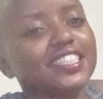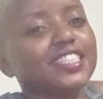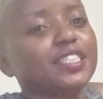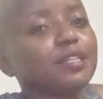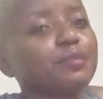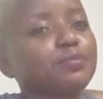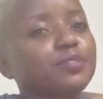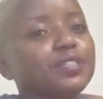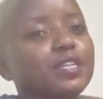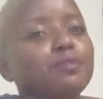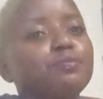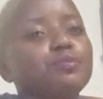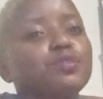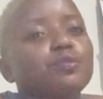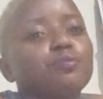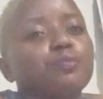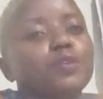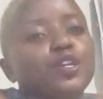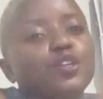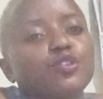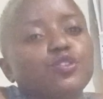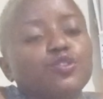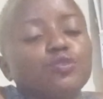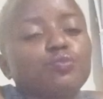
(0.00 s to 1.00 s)
subscribe to
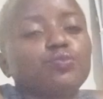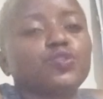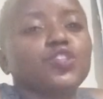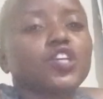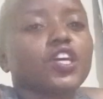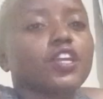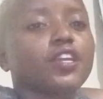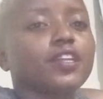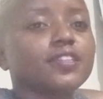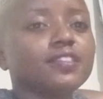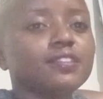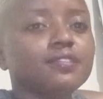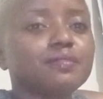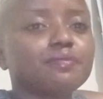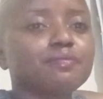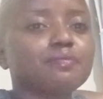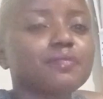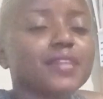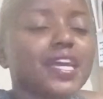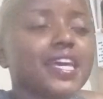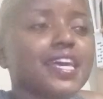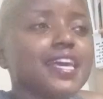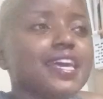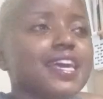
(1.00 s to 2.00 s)
my YouTube channel
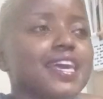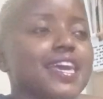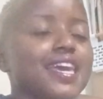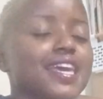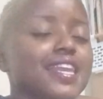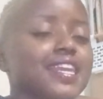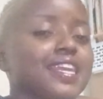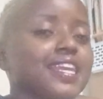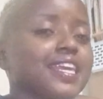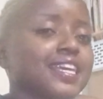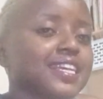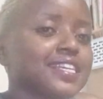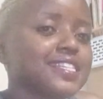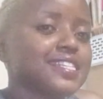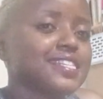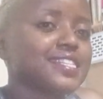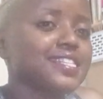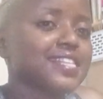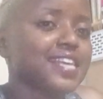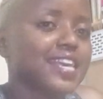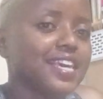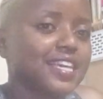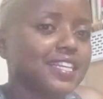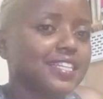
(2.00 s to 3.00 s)
And like I
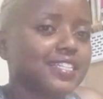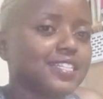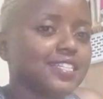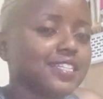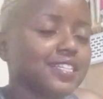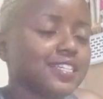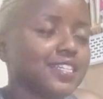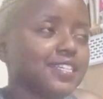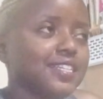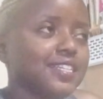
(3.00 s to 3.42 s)
said,